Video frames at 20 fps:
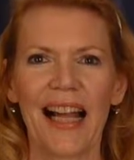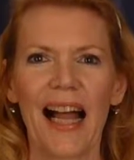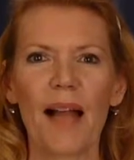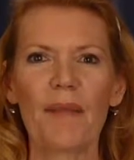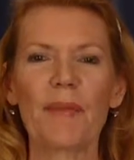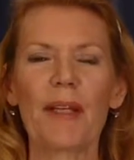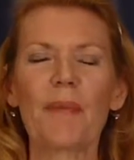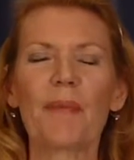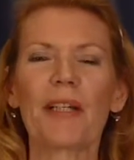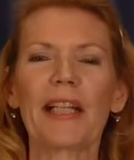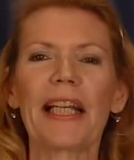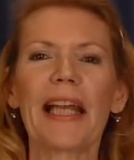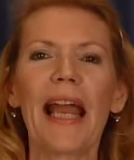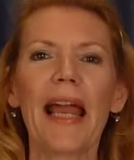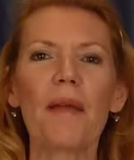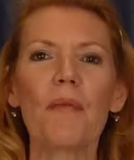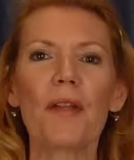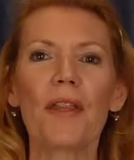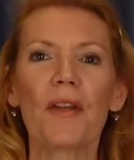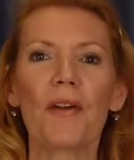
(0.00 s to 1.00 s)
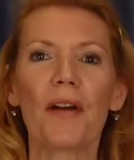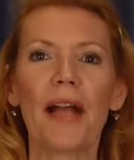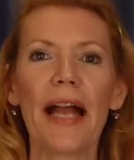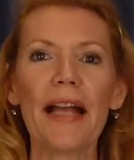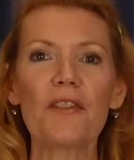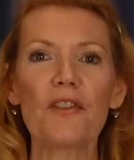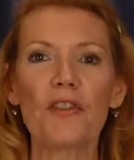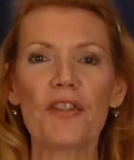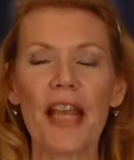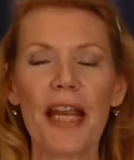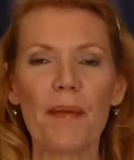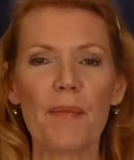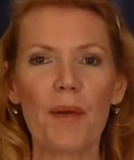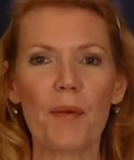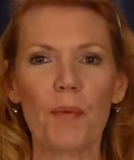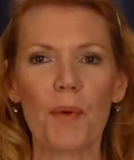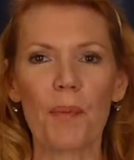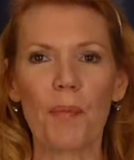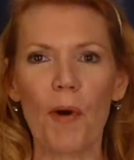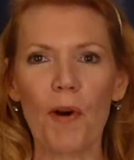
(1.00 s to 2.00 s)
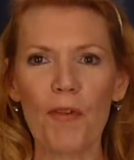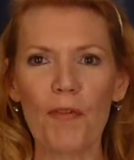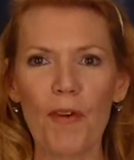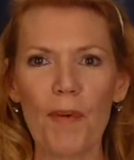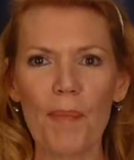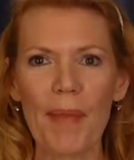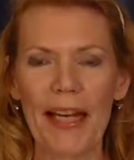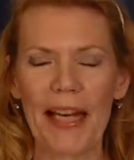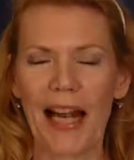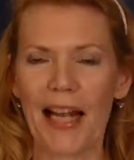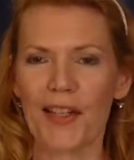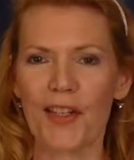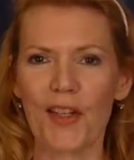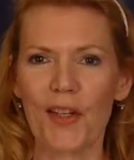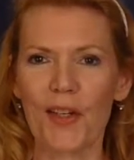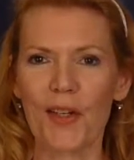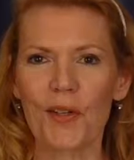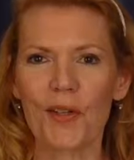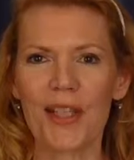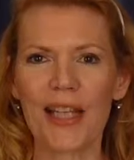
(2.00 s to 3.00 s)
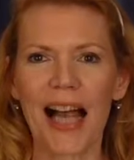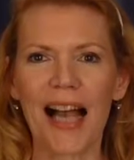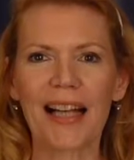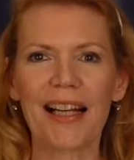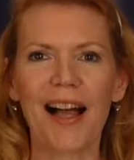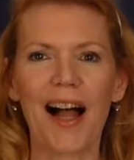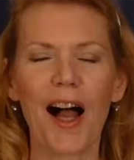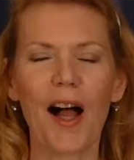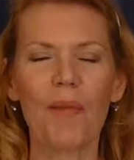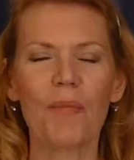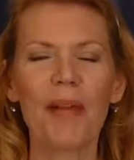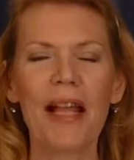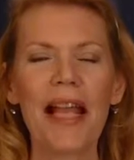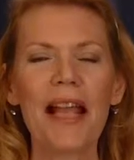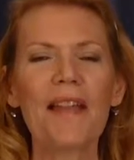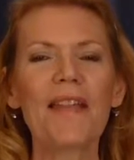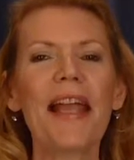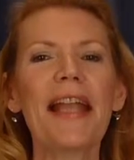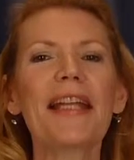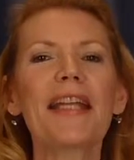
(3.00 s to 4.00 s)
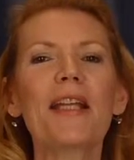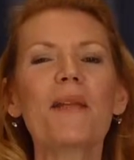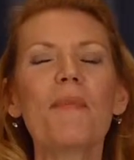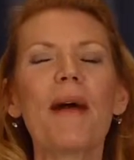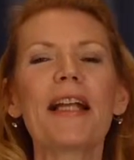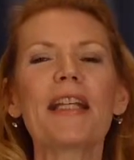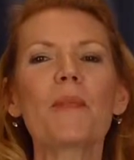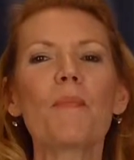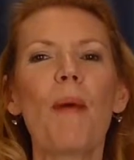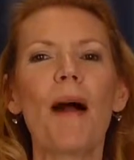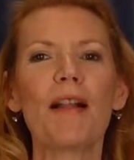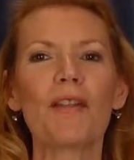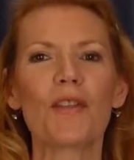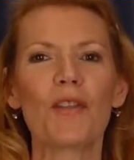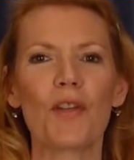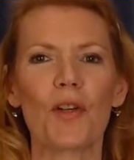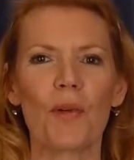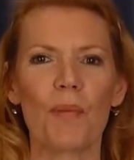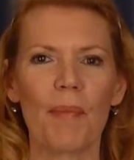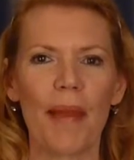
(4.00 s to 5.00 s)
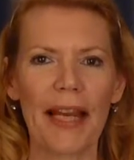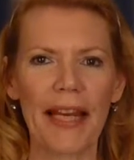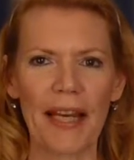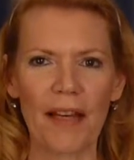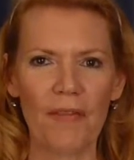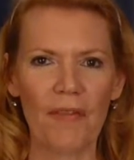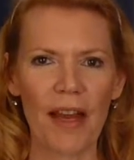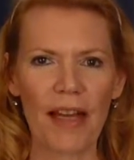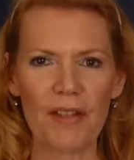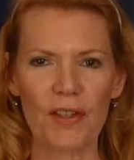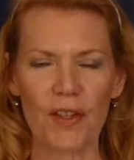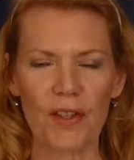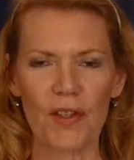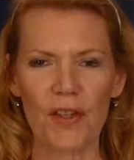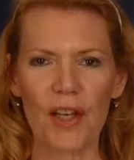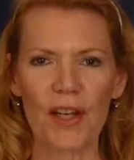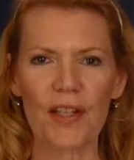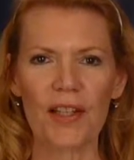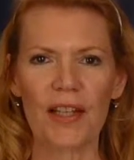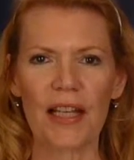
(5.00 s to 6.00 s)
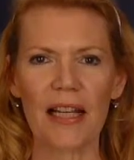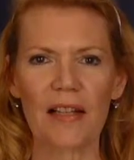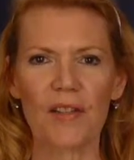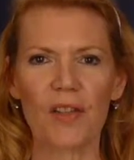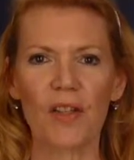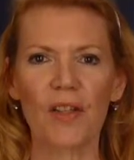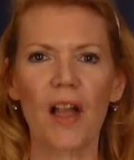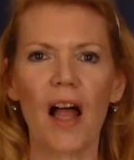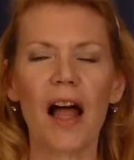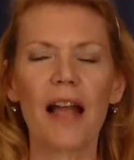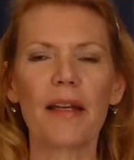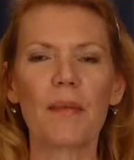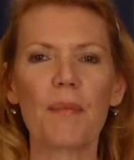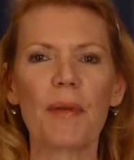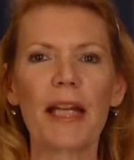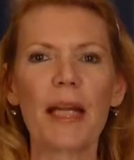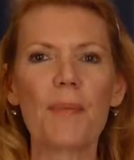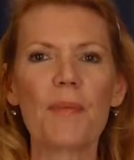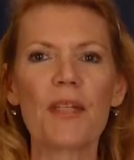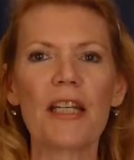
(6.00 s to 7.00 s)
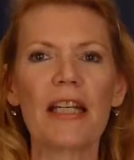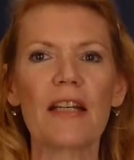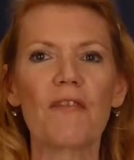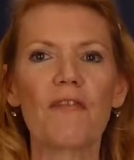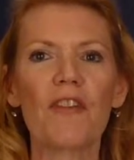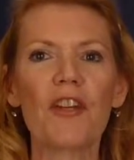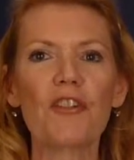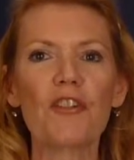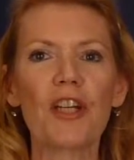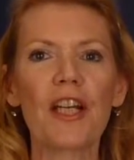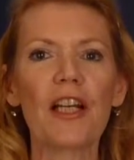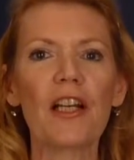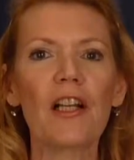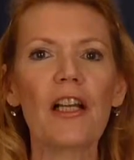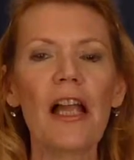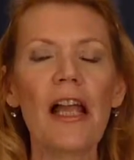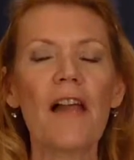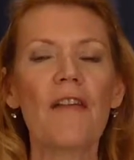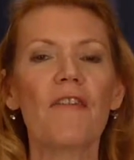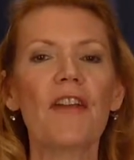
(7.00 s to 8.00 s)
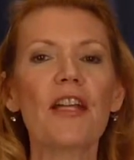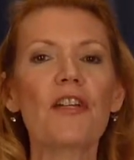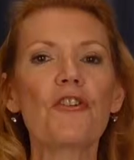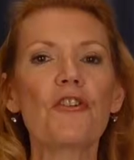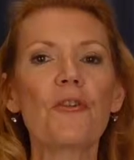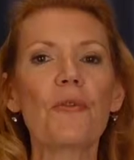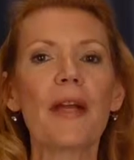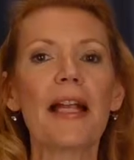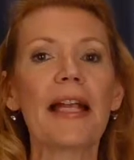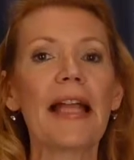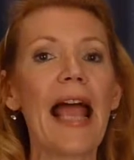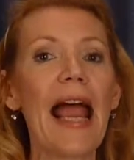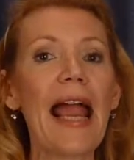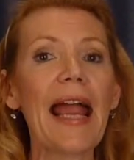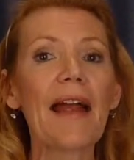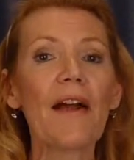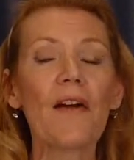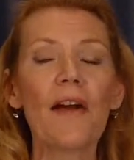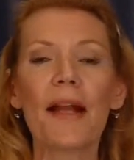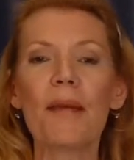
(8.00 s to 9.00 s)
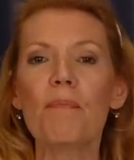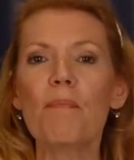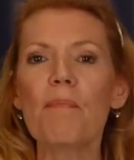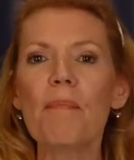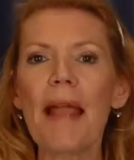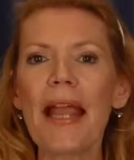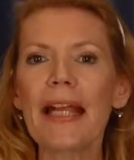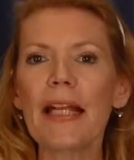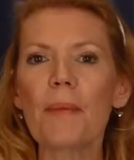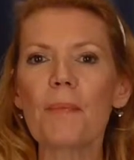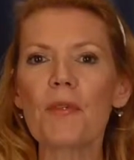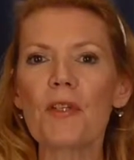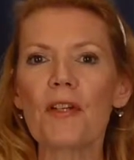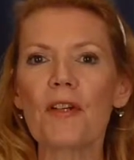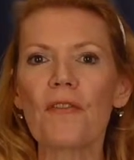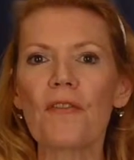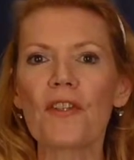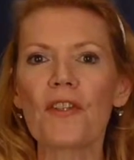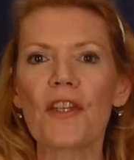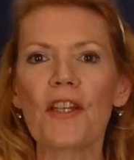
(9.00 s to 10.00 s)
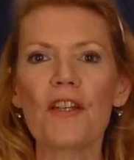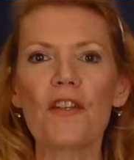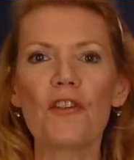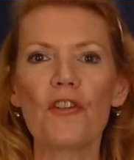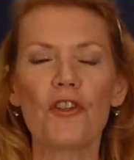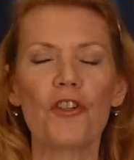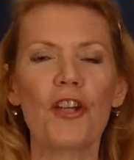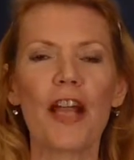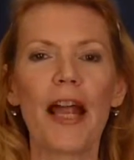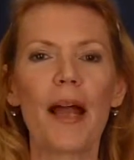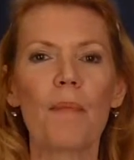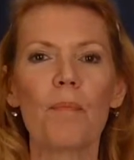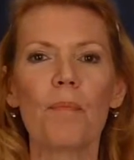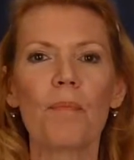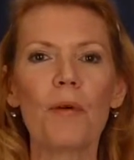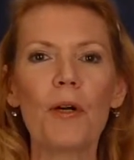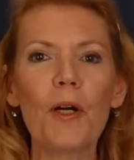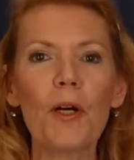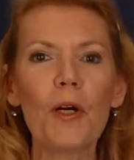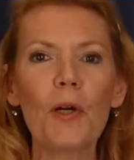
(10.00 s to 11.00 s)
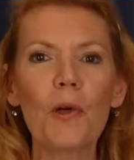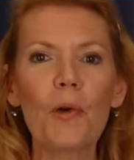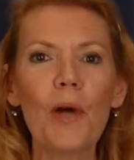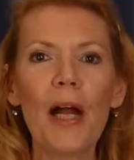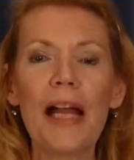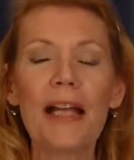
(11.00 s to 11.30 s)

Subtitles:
I'm Kimberly Kay with your entertainment report for MidHudsonNews.com. Thank you to my sponsor, Making Faces Unisex Salon in Poughkeepsie and Fishkill, featuring hair and makeup services, shampoo,